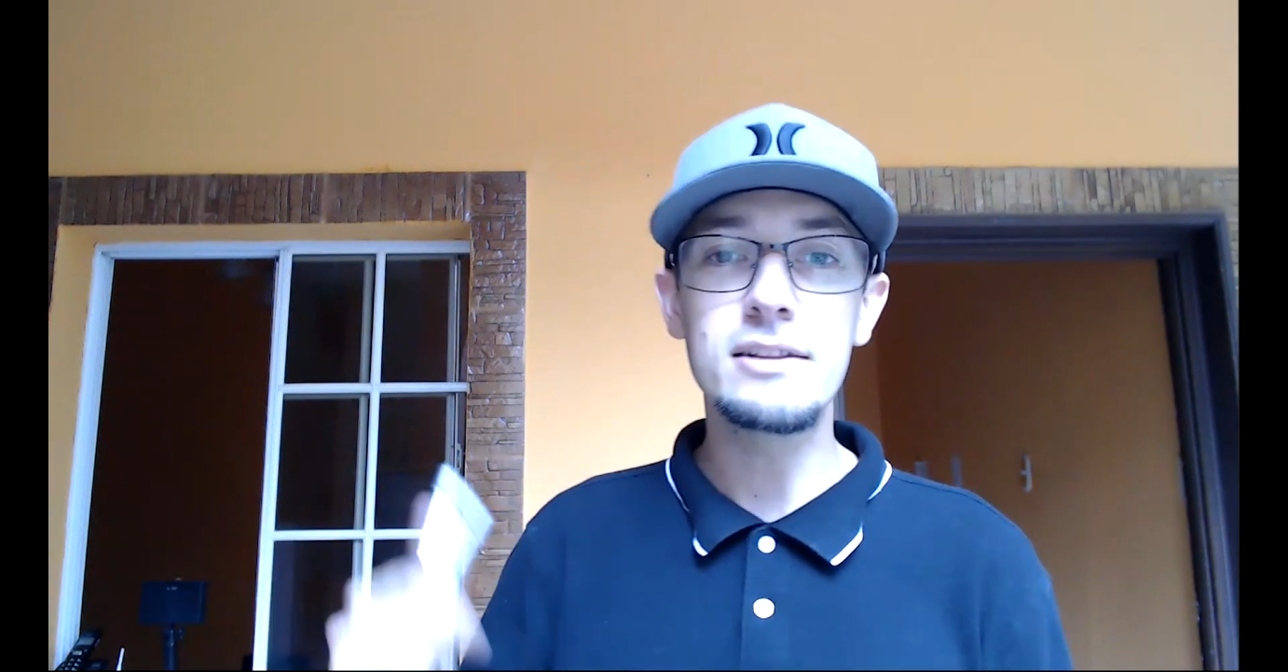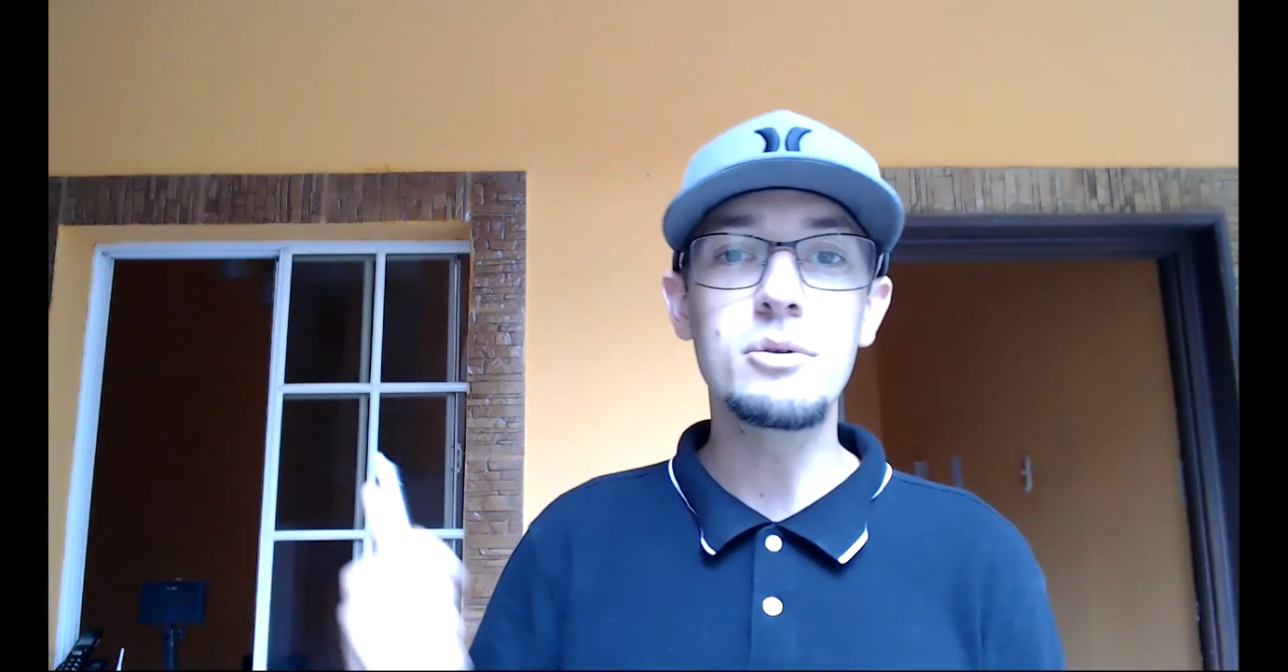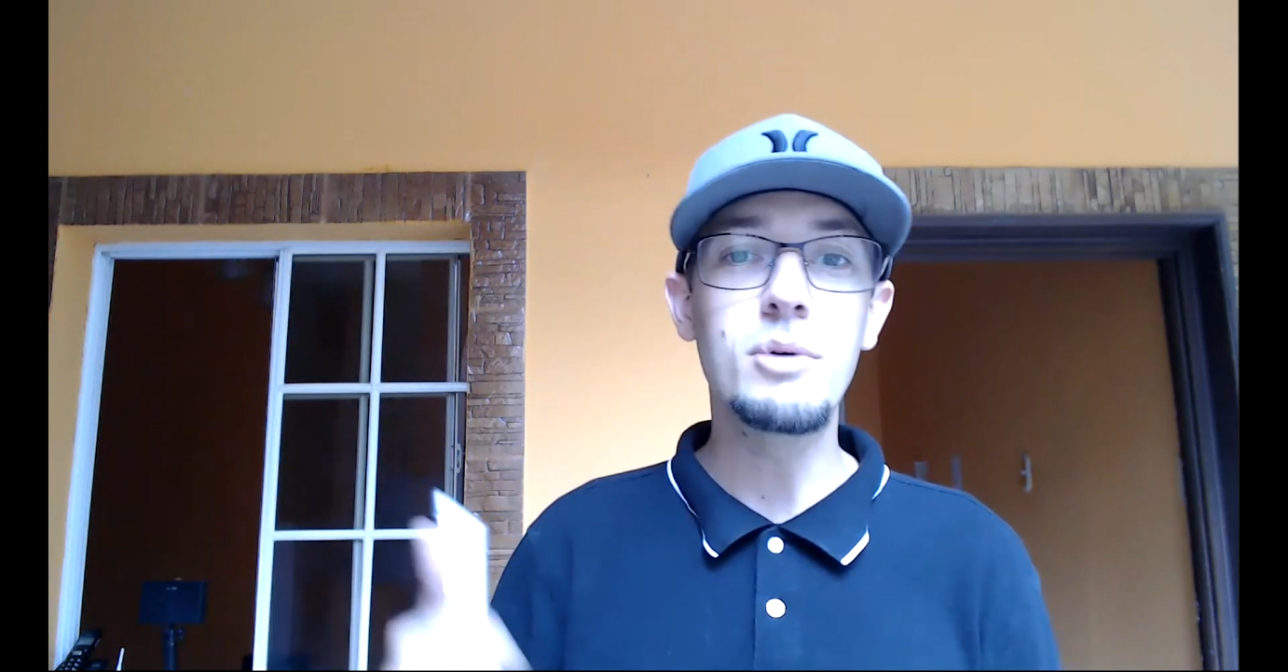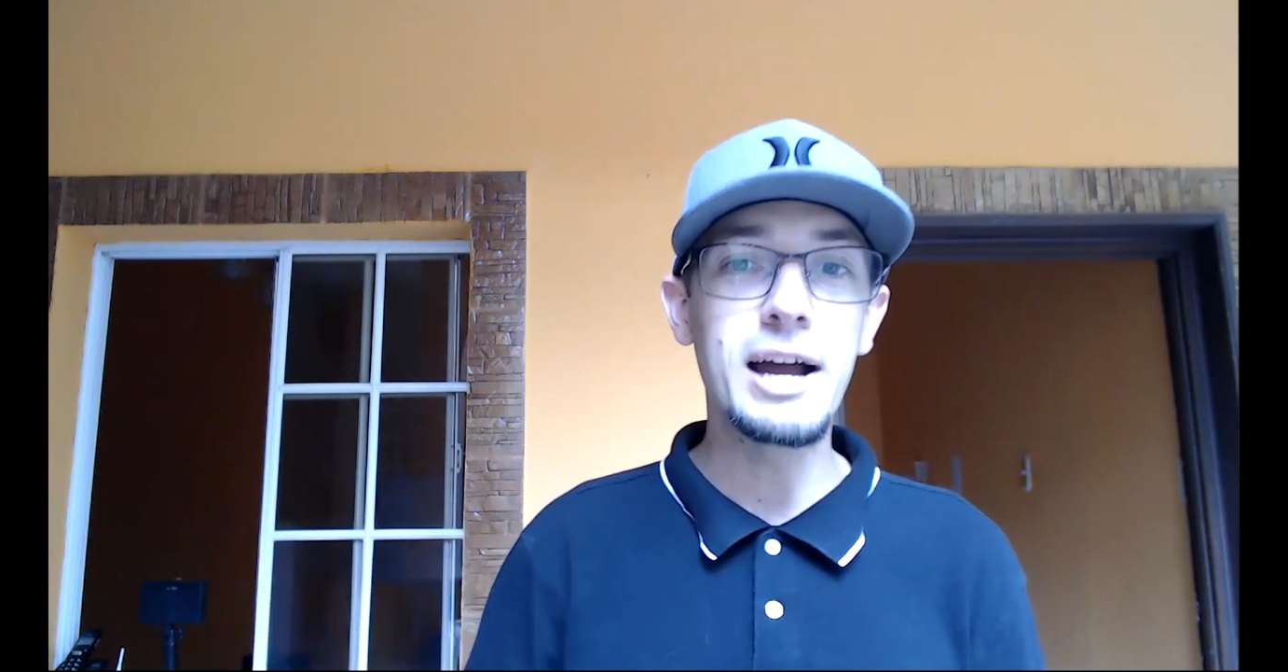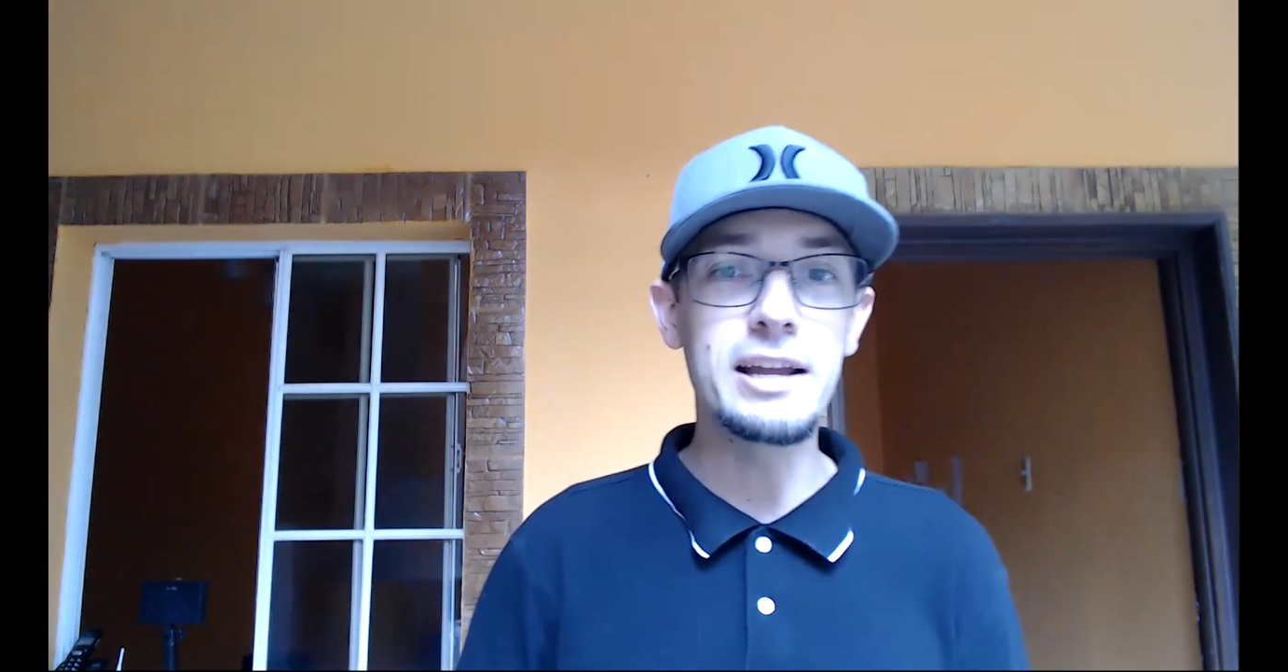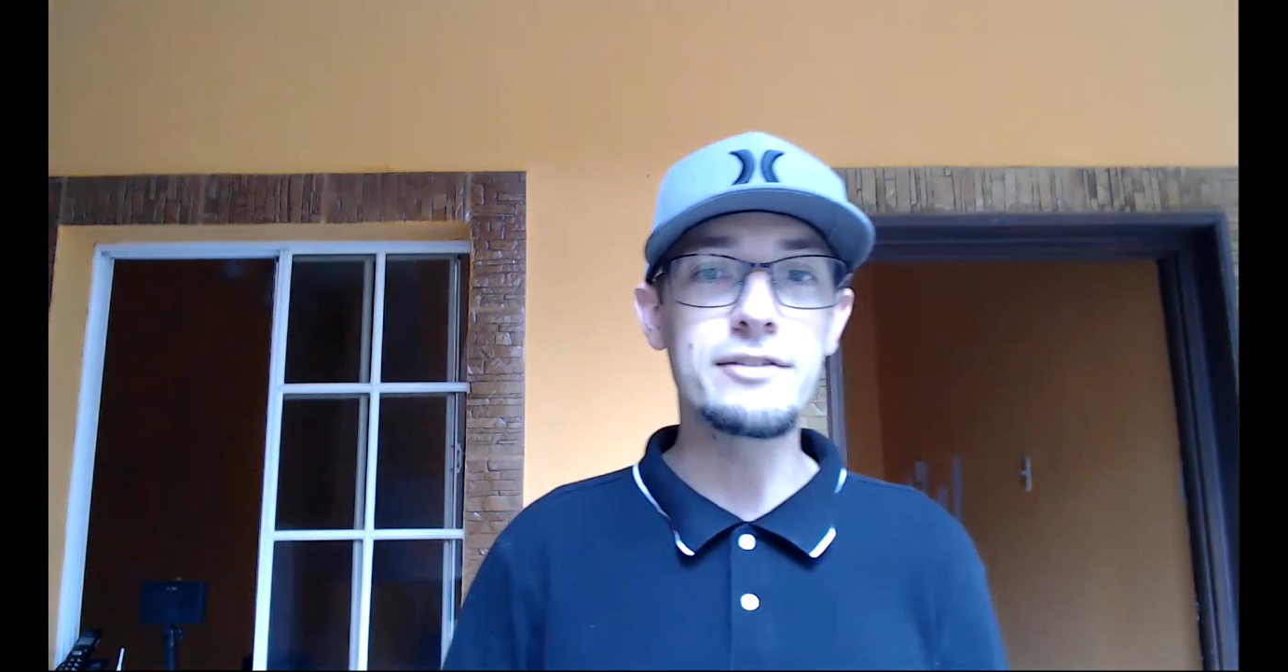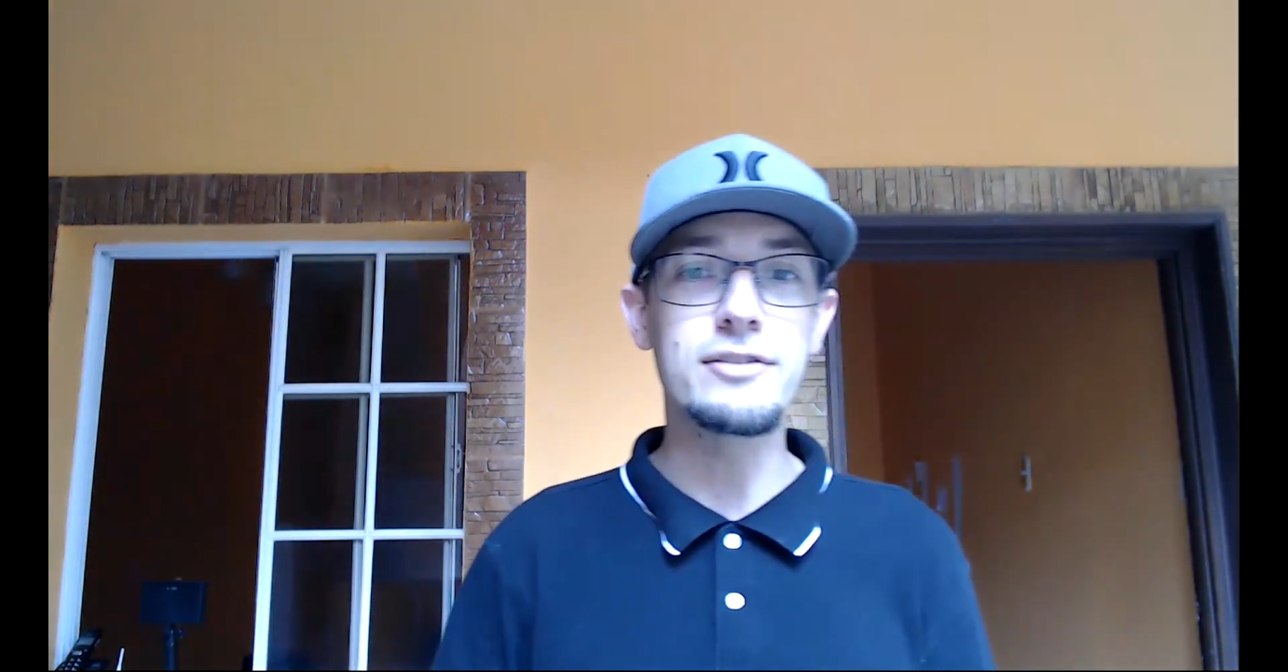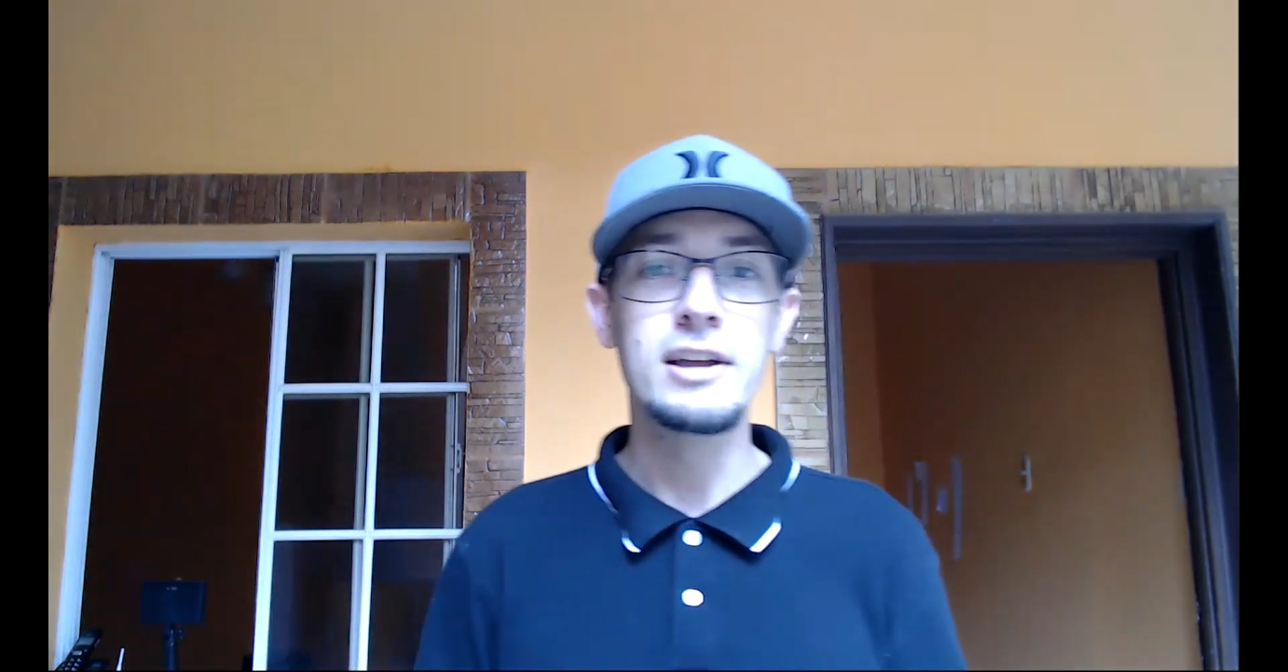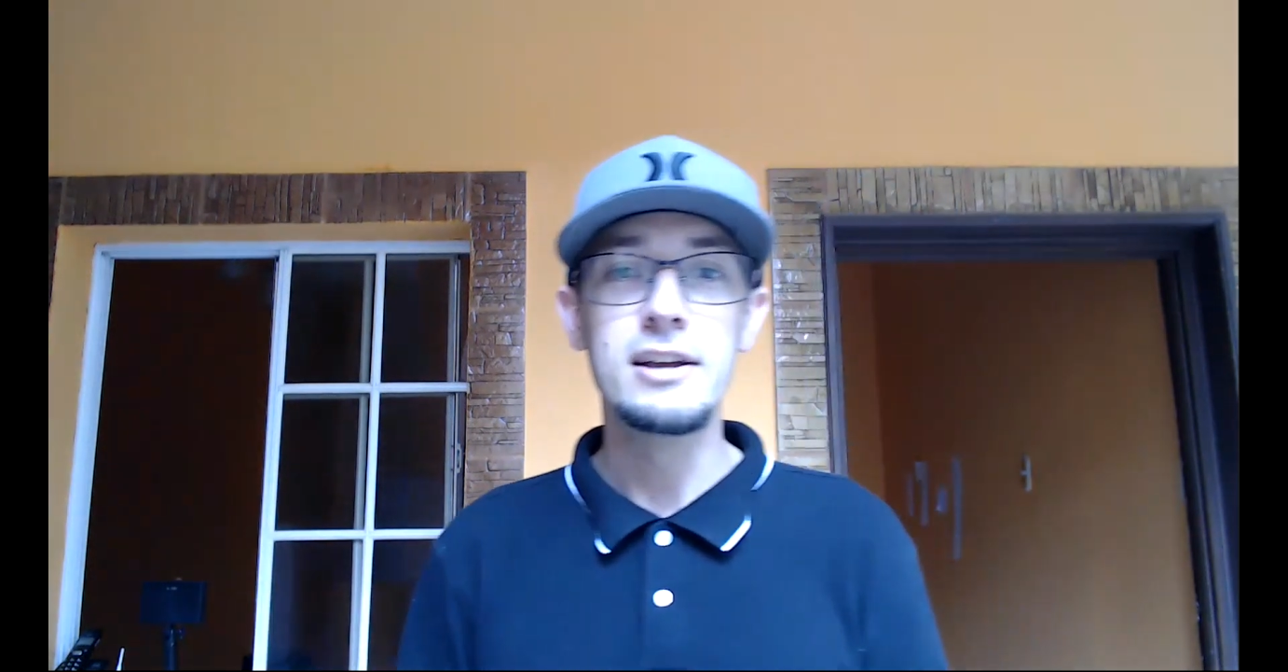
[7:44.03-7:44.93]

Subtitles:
the wife.